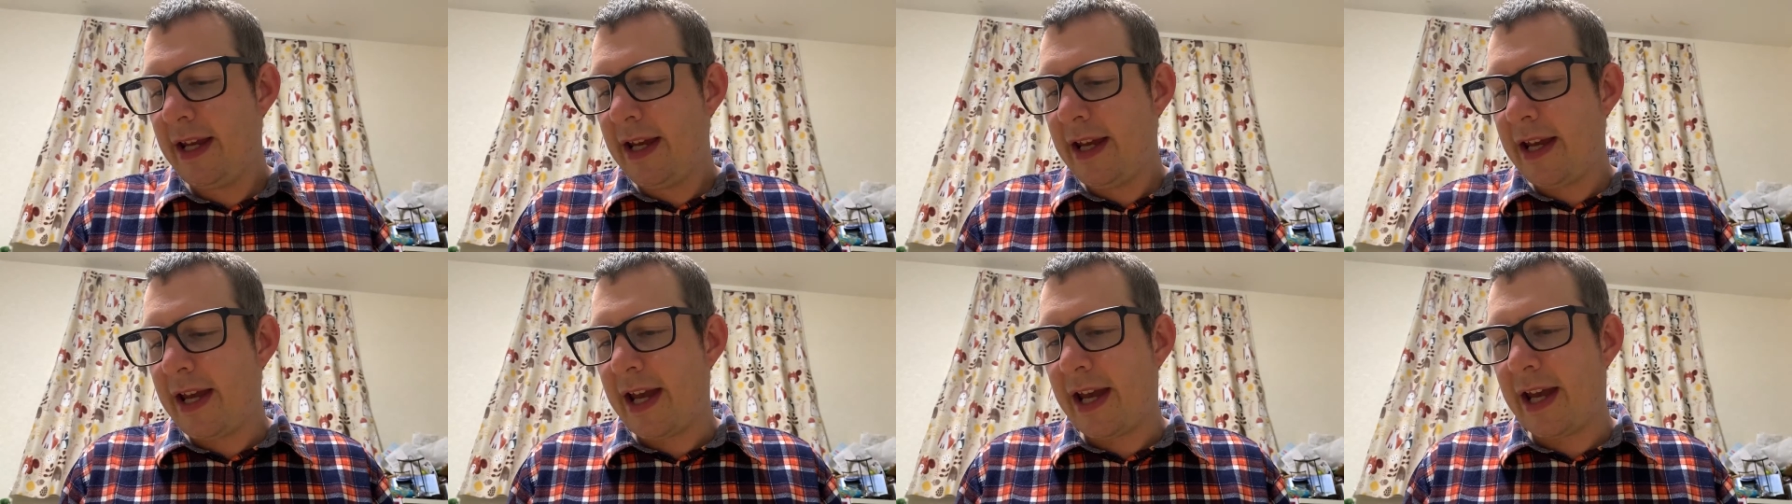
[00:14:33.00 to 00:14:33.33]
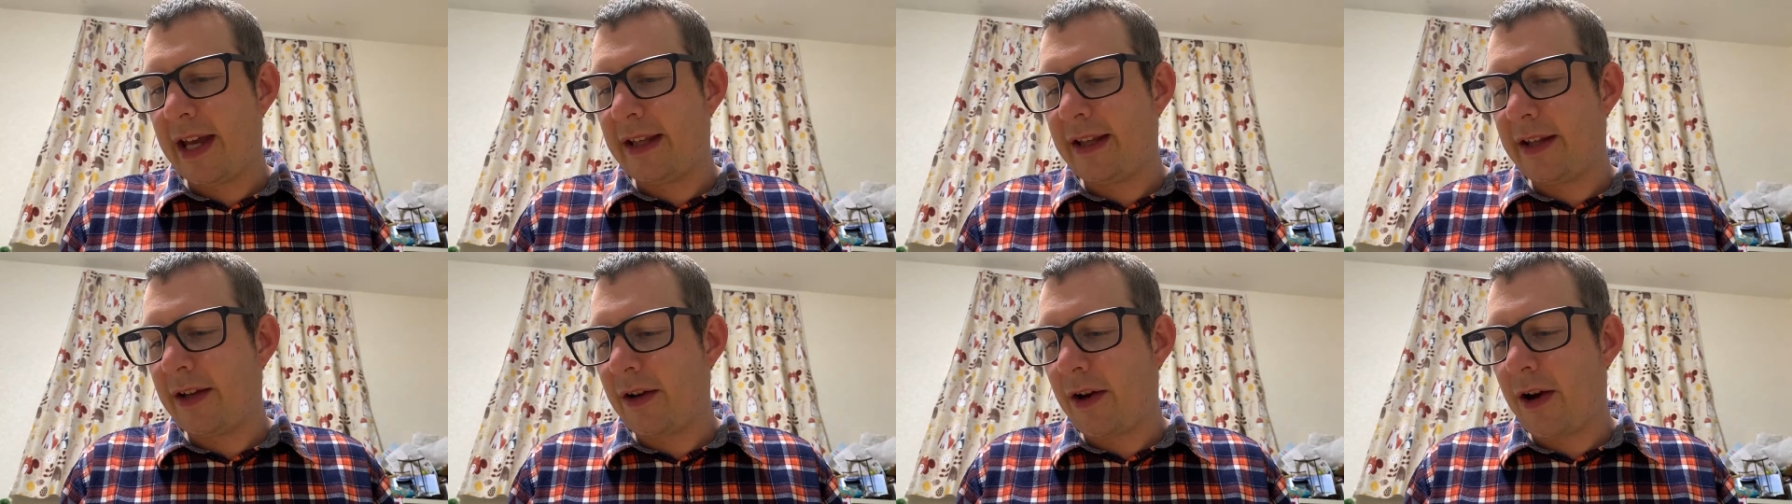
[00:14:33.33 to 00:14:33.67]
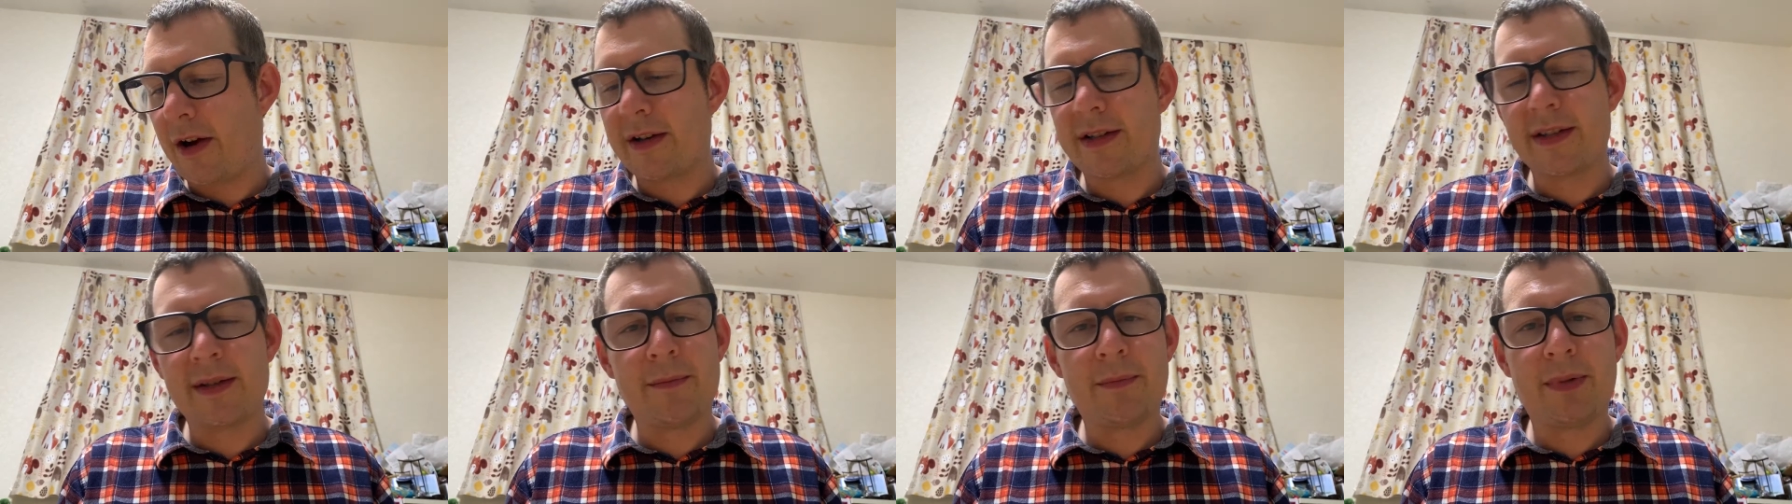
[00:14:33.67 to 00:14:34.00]
And there are
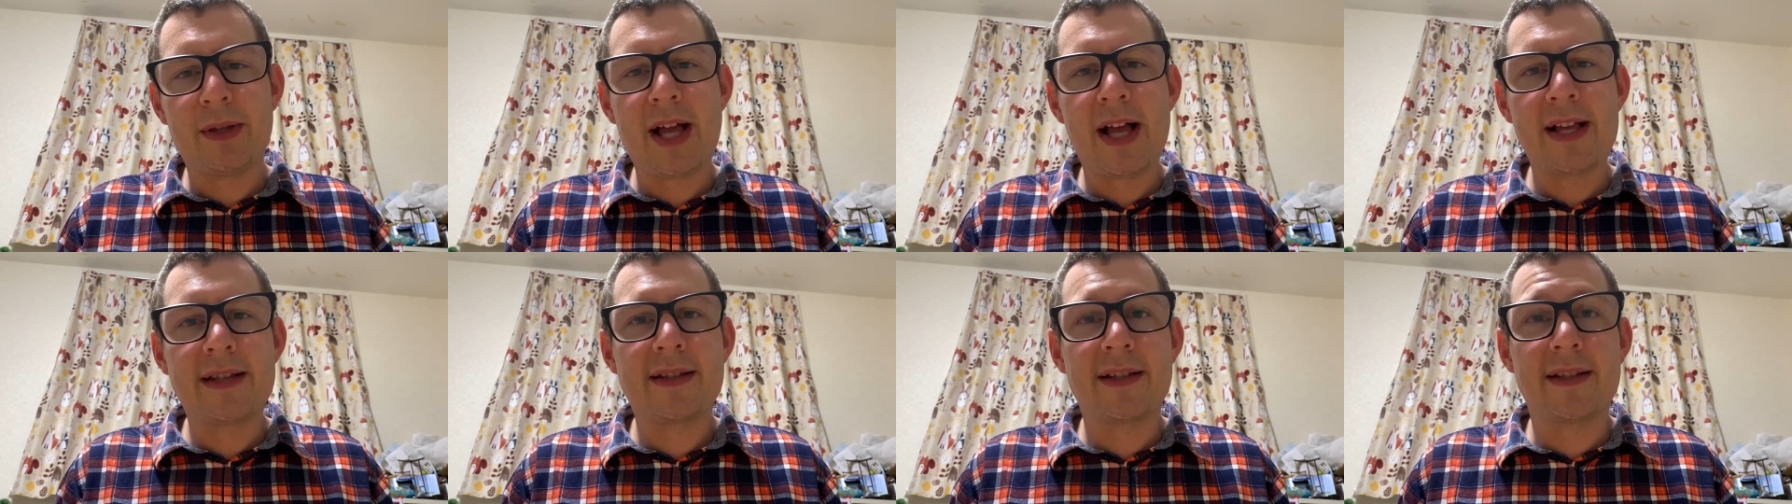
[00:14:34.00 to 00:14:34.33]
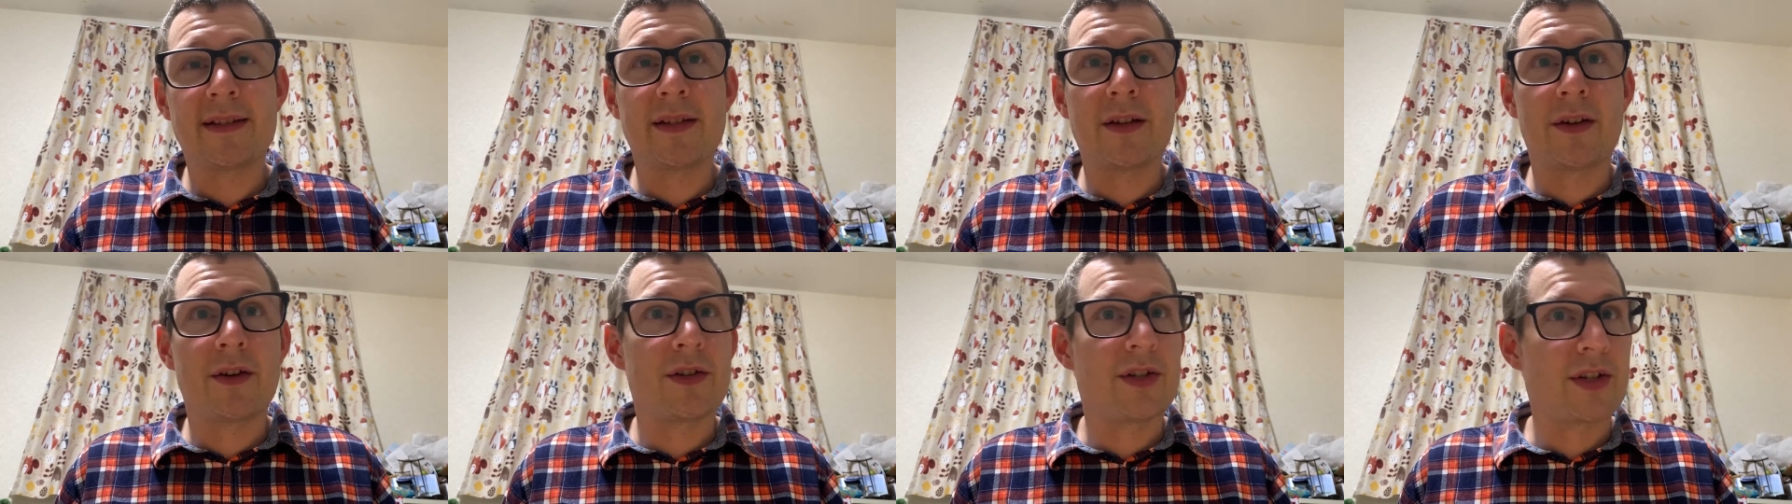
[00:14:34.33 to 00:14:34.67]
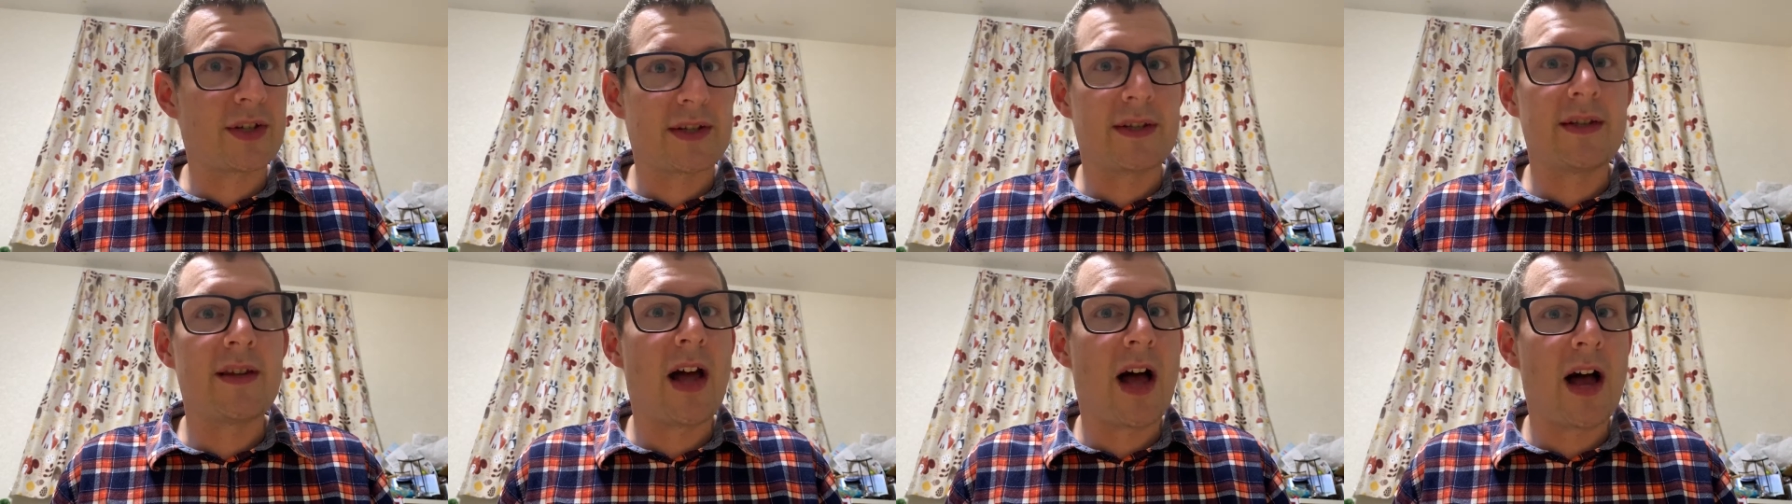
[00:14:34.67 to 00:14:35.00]
some plastics that are
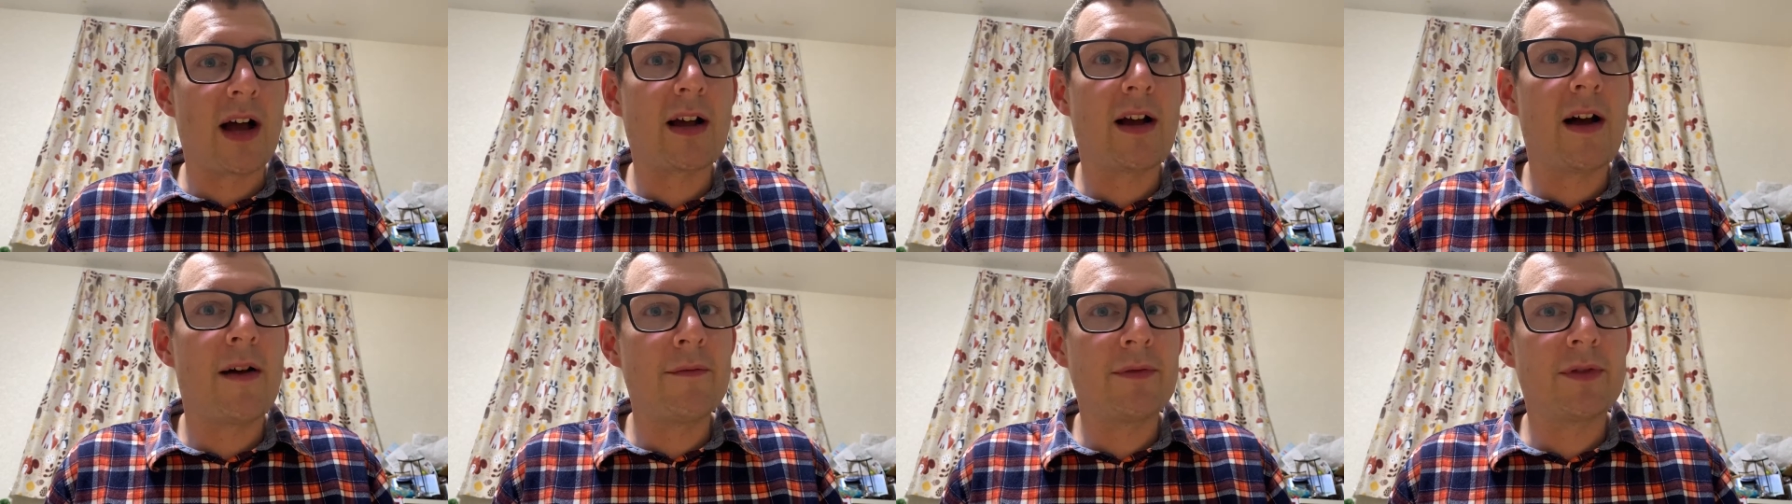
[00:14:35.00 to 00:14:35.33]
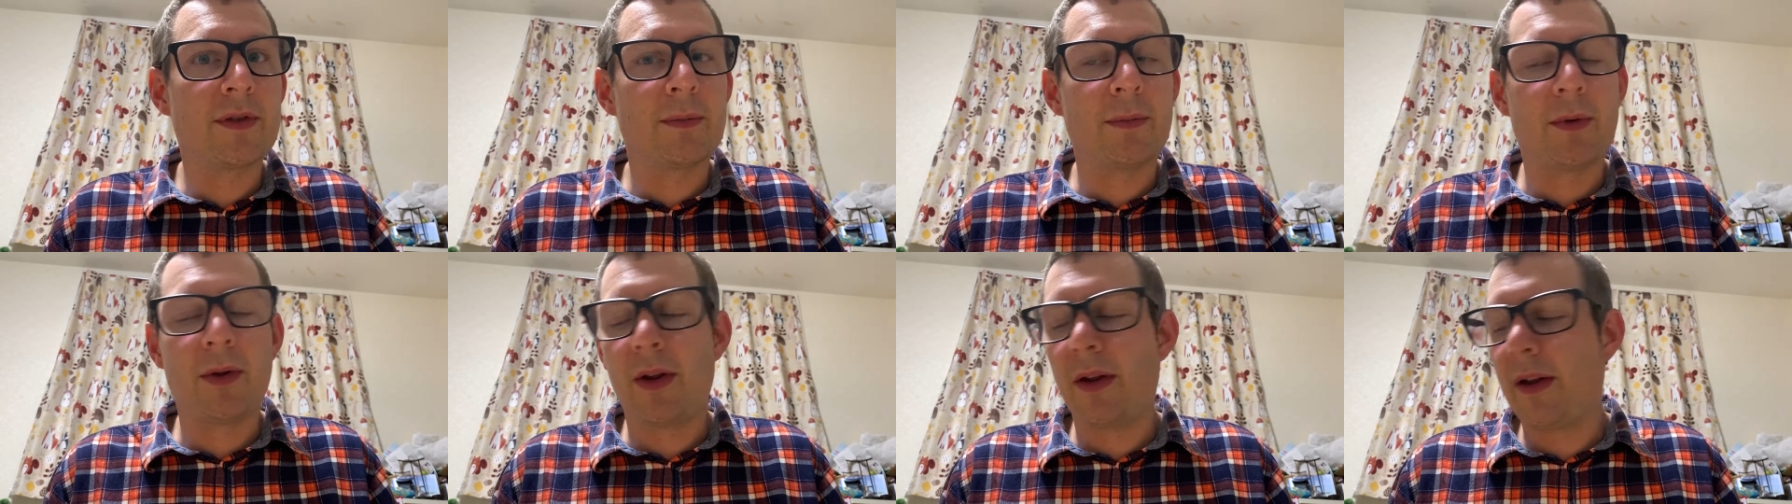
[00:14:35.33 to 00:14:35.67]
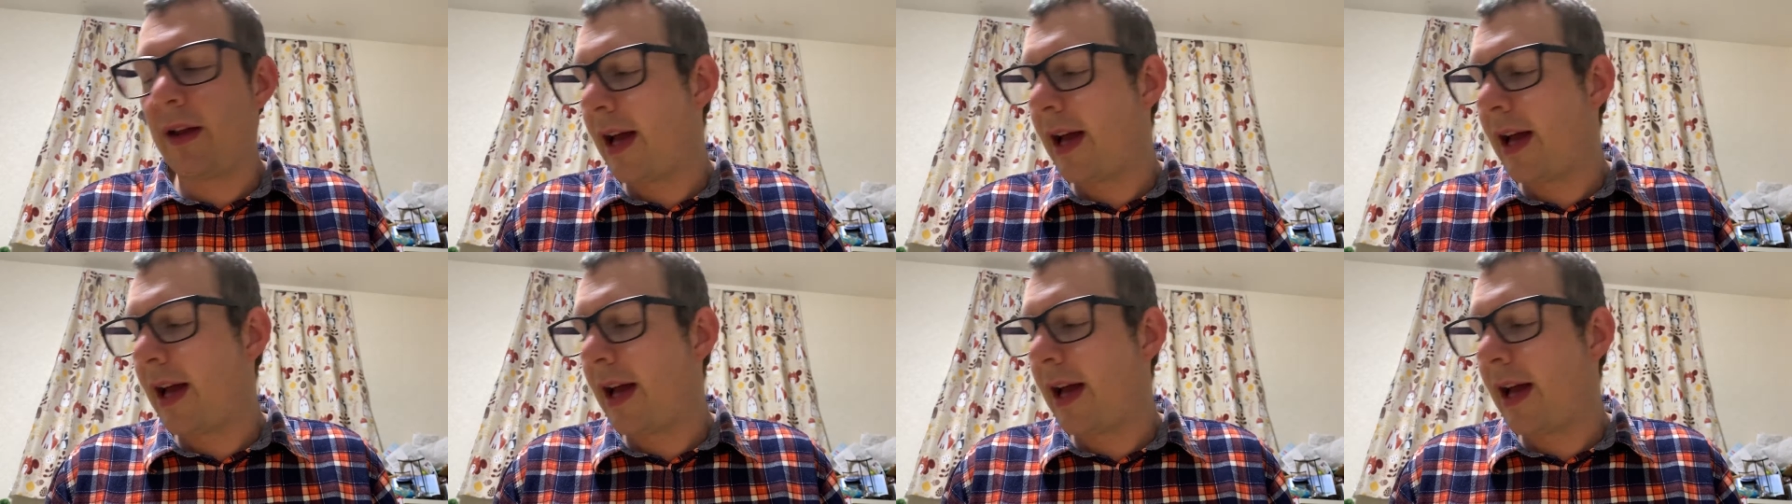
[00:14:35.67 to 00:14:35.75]
just not comfortable.